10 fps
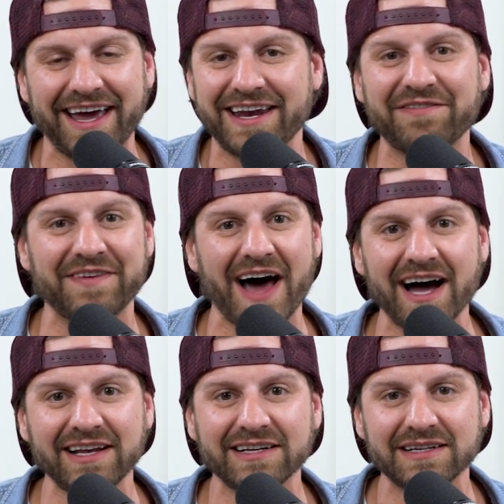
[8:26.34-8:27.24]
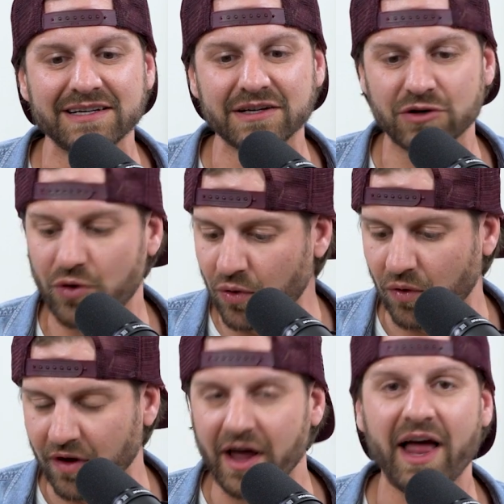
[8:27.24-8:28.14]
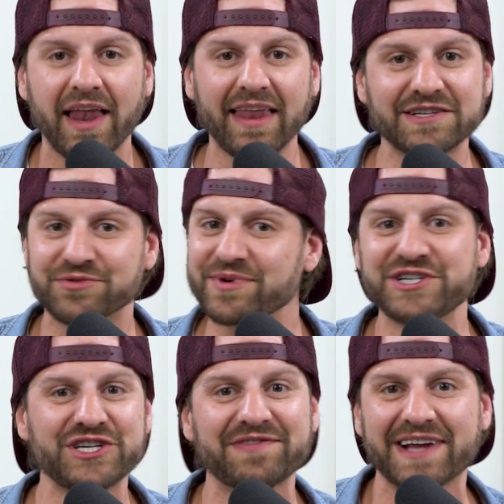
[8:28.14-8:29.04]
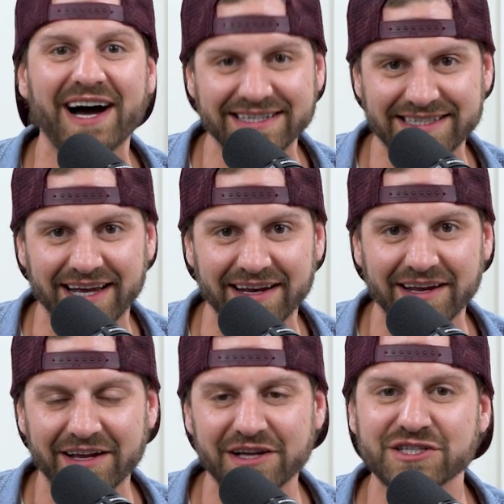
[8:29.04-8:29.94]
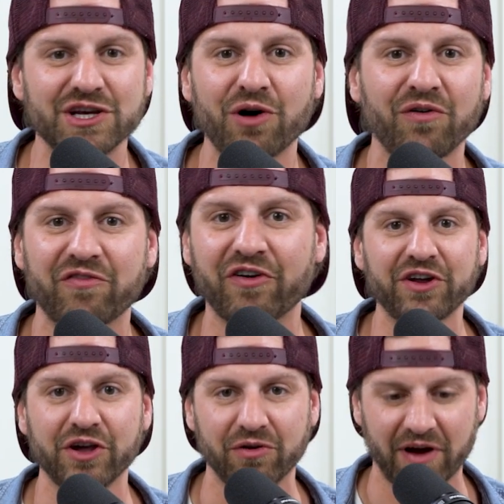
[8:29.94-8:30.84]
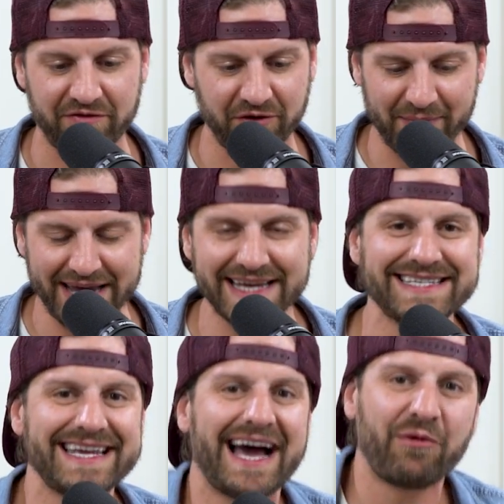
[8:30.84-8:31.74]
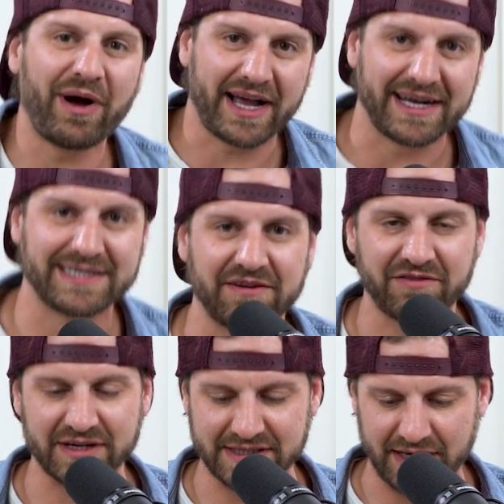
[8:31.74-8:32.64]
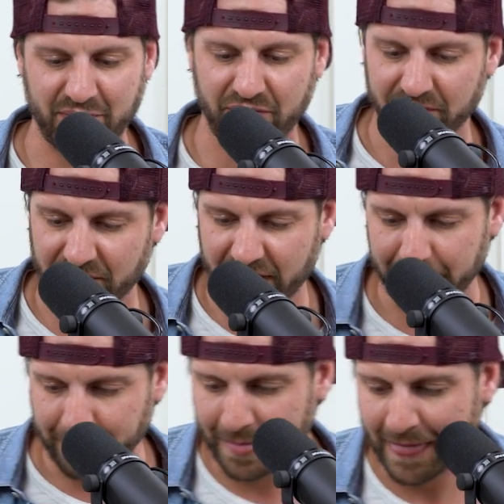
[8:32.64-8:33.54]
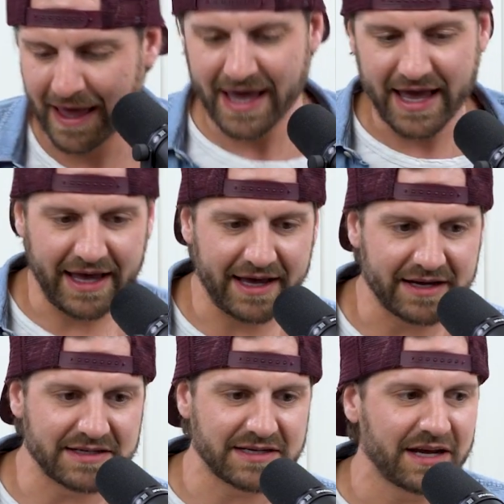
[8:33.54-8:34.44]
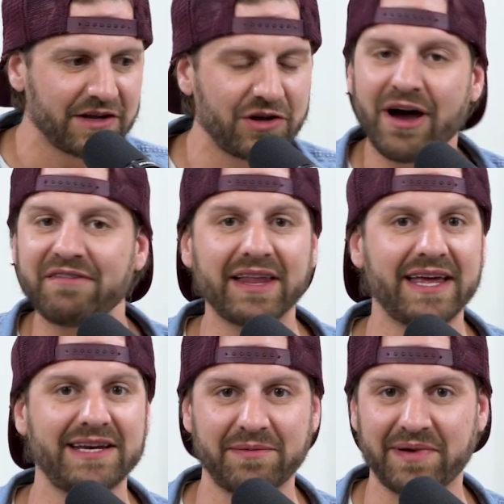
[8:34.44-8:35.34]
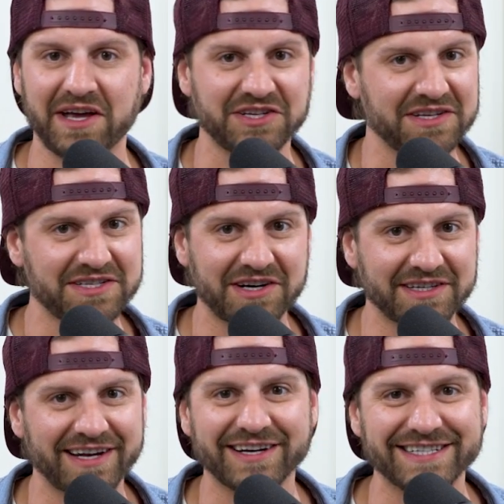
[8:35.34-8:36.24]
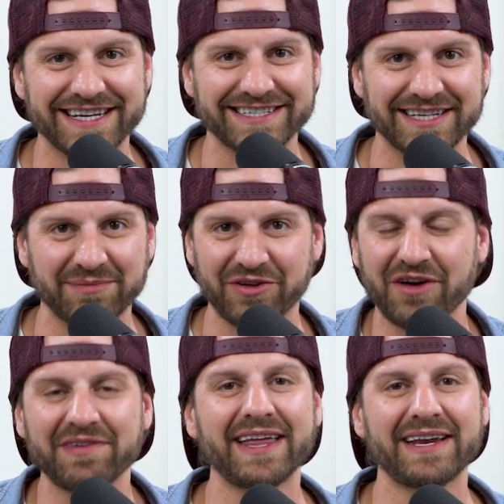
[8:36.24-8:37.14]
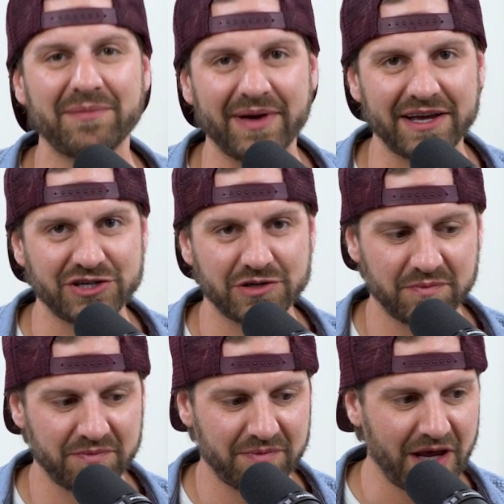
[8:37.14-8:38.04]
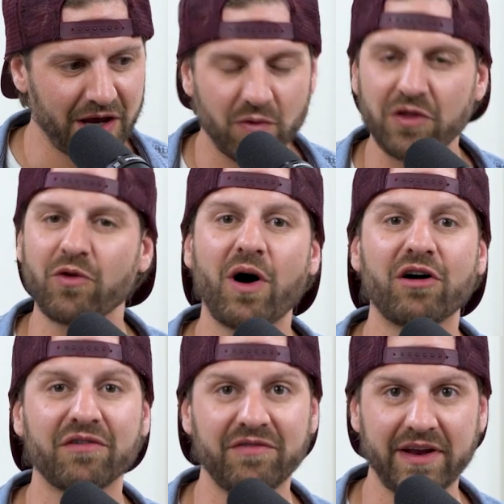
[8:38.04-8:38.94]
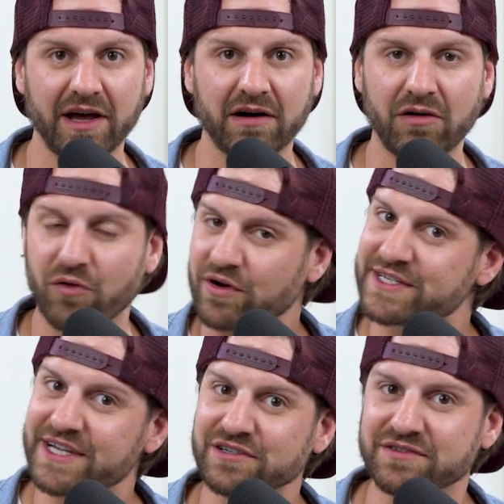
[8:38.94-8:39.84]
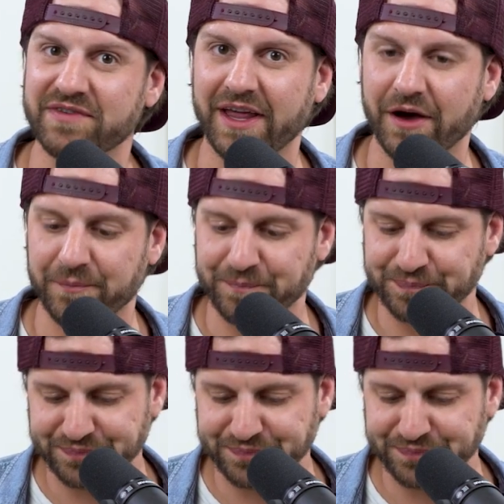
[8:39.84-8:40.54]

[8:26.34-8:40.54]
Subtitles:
And if not, cool, let's reshift content. So for you, if you're making DIY content, for example, right? And you have a landing page. Let's start there because that's simple. You have a landing page with a welcome video or a sales video.